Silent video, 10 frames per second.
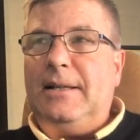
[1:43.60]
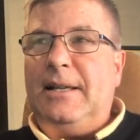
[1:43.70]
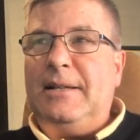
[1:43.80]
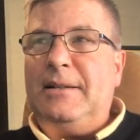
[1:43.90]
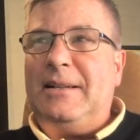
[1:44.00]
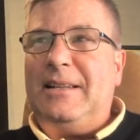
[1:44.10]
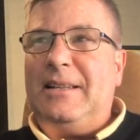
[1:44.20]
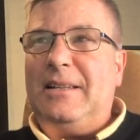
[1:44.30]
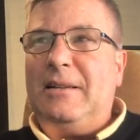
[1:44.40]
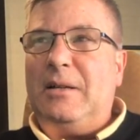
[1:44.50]
And
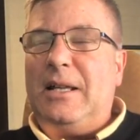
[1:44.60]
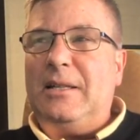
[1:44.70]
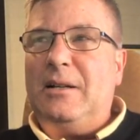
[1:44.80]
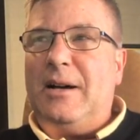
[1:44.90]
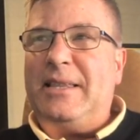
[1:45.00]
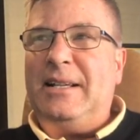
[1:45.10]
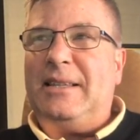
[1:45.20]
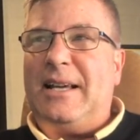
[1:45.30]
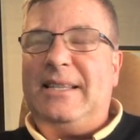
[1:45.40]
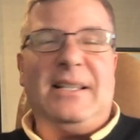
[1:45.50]
I
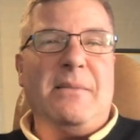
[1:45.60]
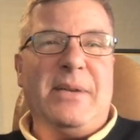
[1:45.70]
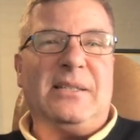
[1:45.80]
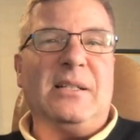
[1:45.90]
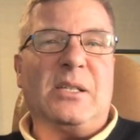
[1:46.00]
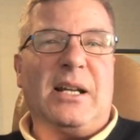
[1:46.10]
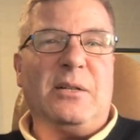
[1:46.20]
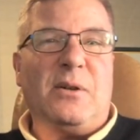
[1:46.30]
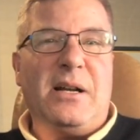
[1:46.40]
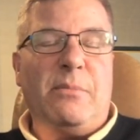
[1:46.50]
think the message that I
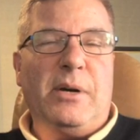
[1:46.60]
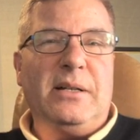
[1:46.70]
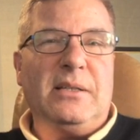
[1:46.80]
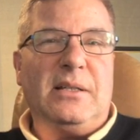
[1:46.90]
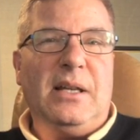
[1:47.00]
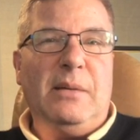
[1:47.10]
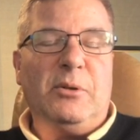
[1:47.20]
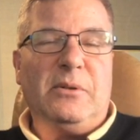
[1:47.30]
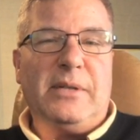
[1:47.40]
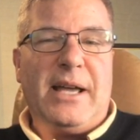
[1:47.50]
tried to bring to the
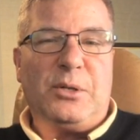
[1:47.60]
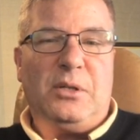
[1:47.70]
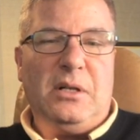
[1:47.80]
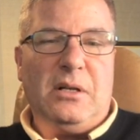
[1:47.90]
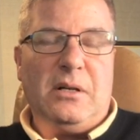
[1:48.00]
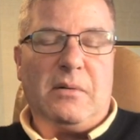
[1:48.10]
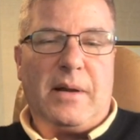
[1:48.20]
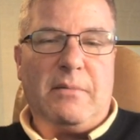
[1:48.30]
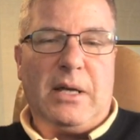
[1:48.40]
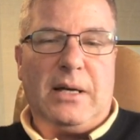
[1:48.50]
table last year
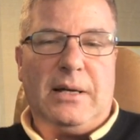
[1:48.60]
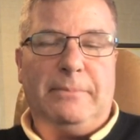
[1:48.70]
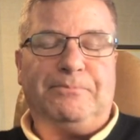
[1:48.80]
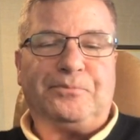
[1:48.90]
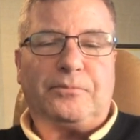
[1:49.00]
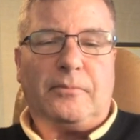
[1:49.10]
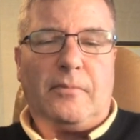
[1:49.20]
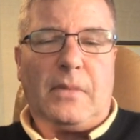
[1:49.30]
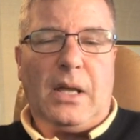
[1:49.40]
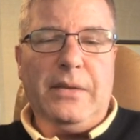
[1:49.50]

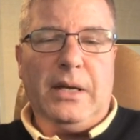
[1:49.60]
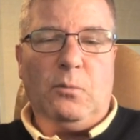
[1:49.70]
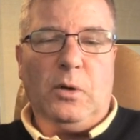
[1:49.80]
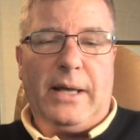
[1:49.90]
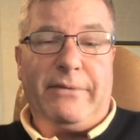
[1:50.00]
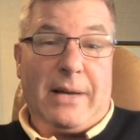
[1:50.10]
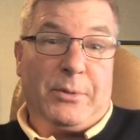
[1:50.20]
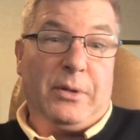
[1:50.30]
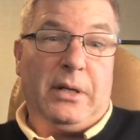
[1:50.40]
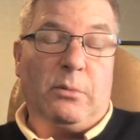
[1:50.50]
that we'll have an
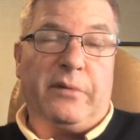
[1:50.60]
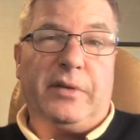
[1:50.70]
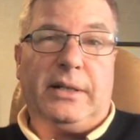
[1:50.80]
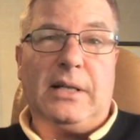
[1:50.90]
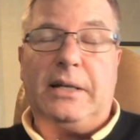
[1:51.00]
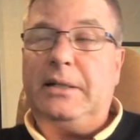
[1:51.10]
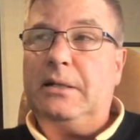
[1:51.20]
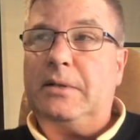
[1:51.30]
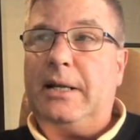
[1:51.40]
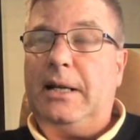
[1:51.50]
opportunity to reflect on
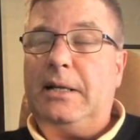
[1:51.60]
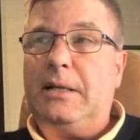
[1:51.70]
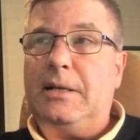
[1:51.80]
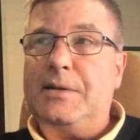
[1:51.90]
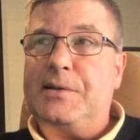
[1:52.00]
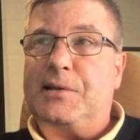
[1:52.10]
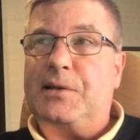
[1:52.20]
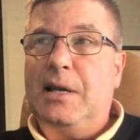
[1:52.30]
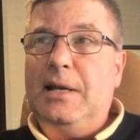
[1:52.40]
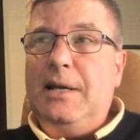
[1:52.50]
here today is